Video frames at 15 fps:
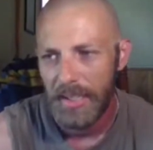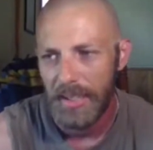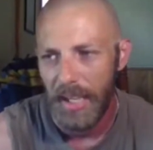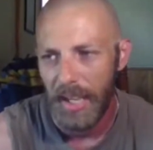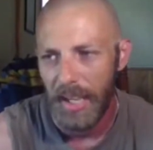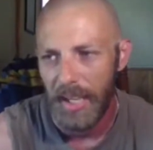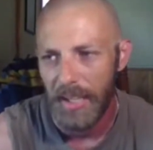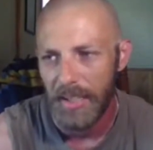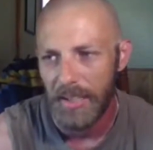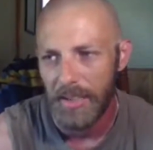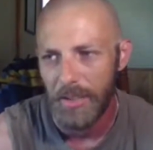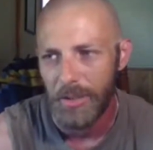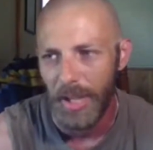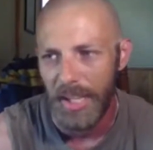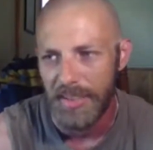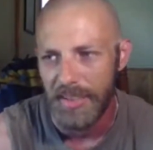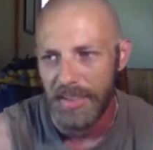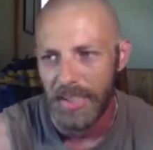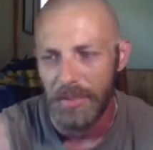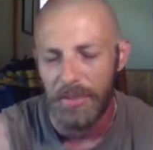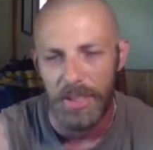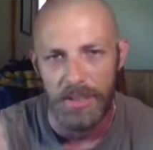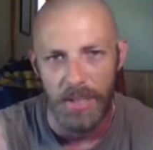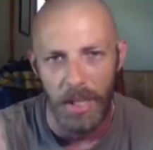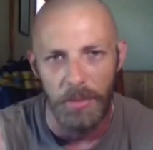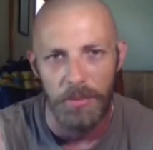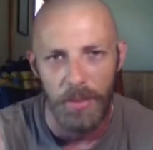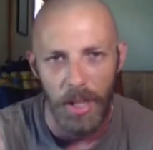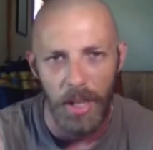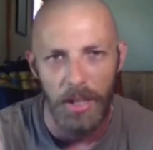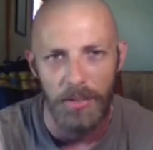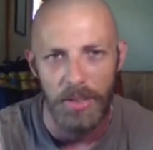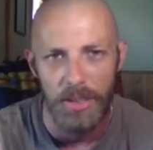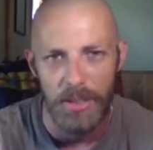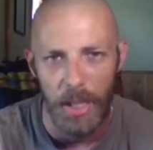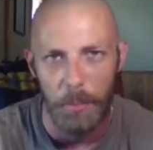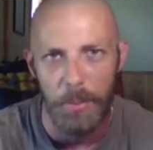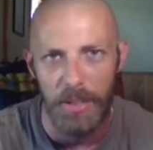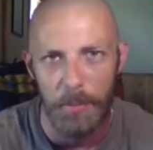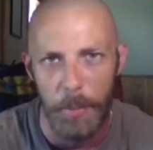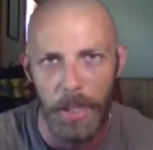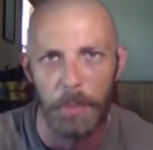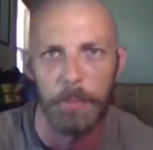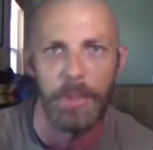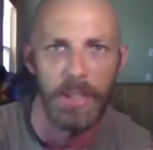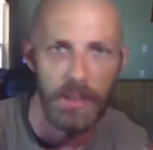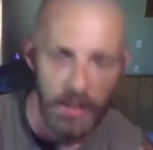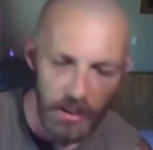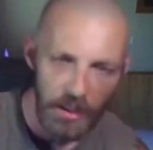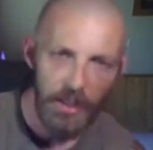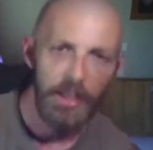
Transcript: that tries to give the tough love and toughen them up and